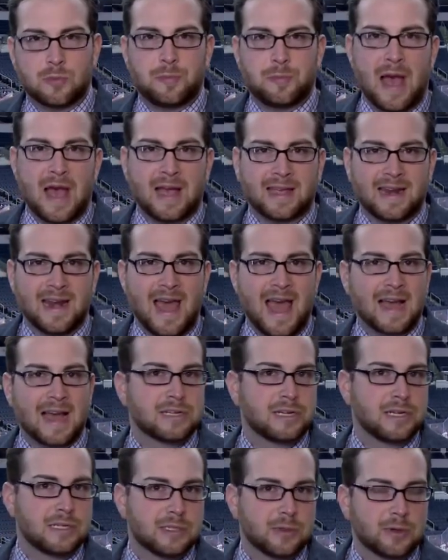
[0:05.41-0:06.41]
are back in
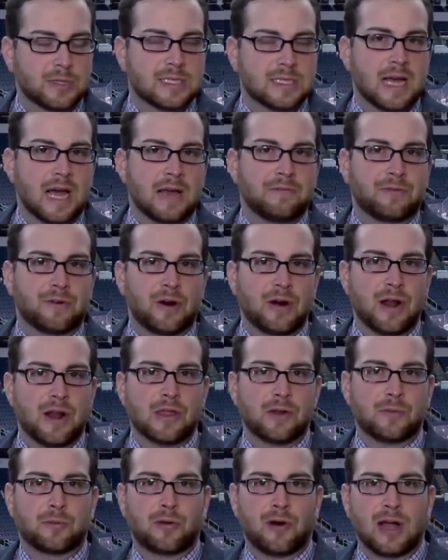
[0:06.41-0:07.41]
action, so it's time for
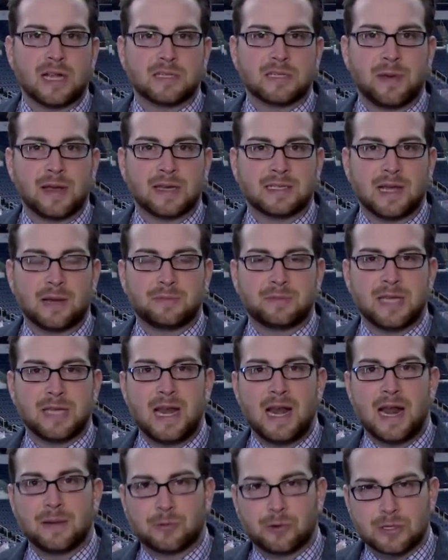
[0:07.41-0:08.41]
another prospect
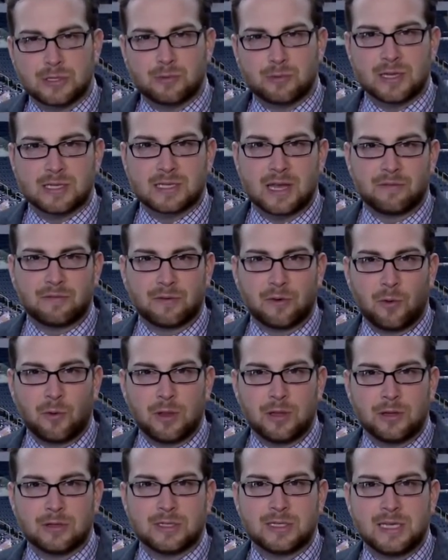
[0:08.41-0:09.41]
update. I'm Chris Wescott for
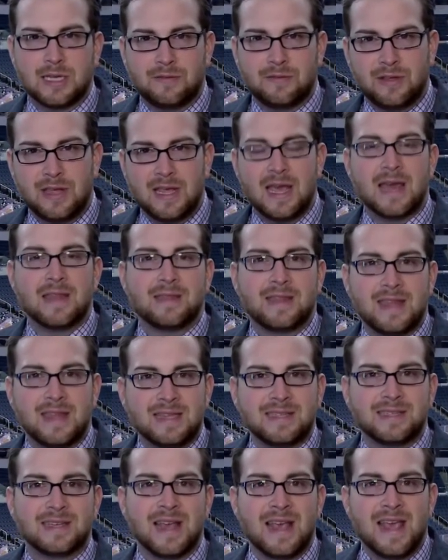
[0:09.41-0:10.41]
Oilers TV, and
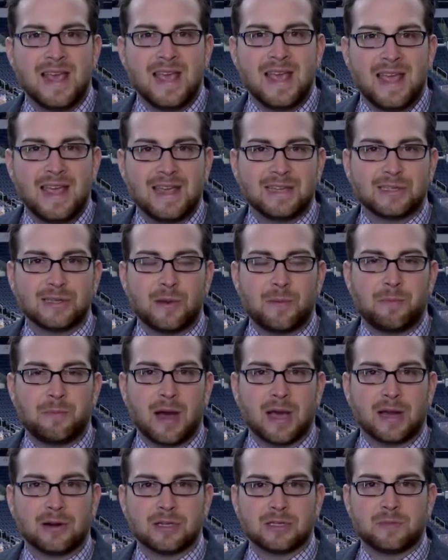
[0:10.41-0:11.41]
this is
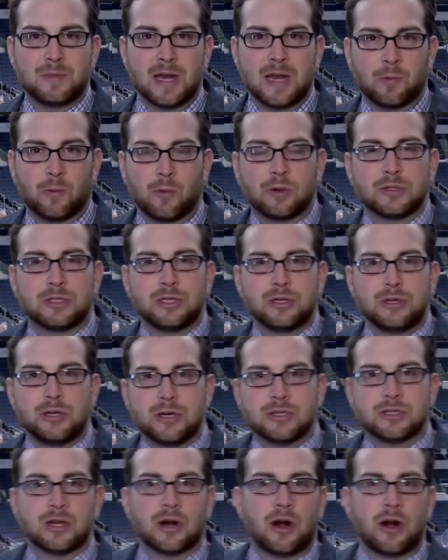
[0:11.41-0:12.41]
Miners Minute. World
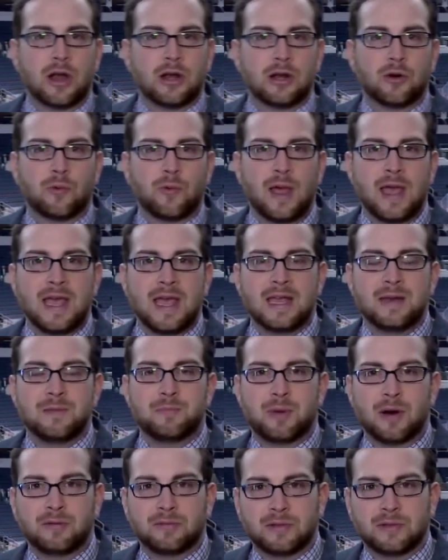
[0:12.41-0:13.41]
Juniors are underway in
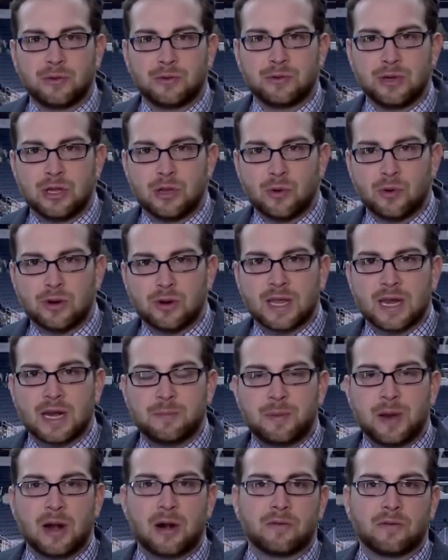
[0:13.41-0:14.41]
Buffalo, New York, and a
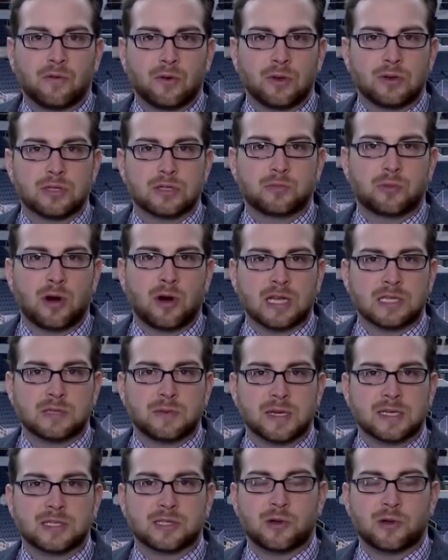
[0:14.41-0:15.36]
pair of Oilers prospects